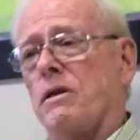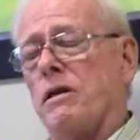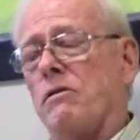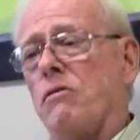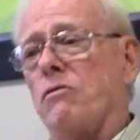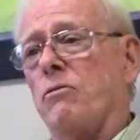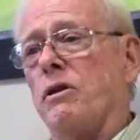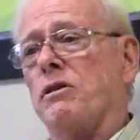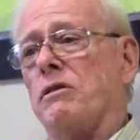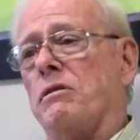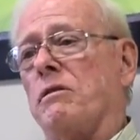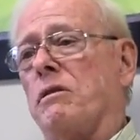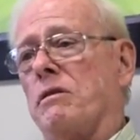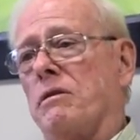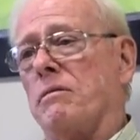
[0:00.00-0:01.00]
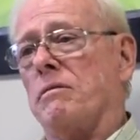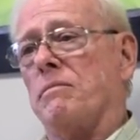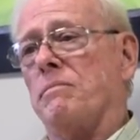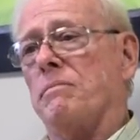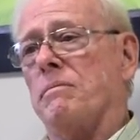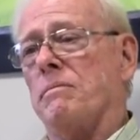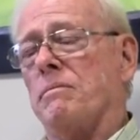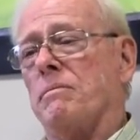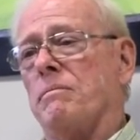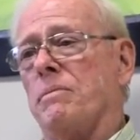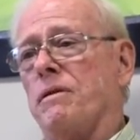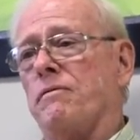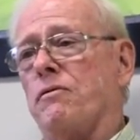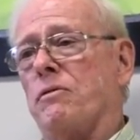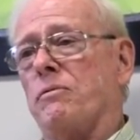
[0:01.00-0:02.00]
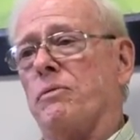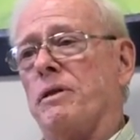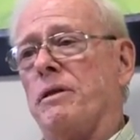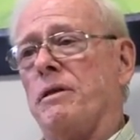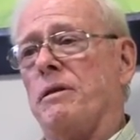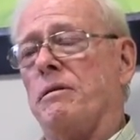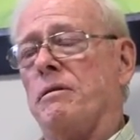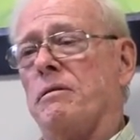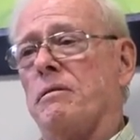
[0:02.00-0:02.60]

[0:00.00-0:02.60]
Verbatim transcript: Yeah, uh, no question. Uh, before we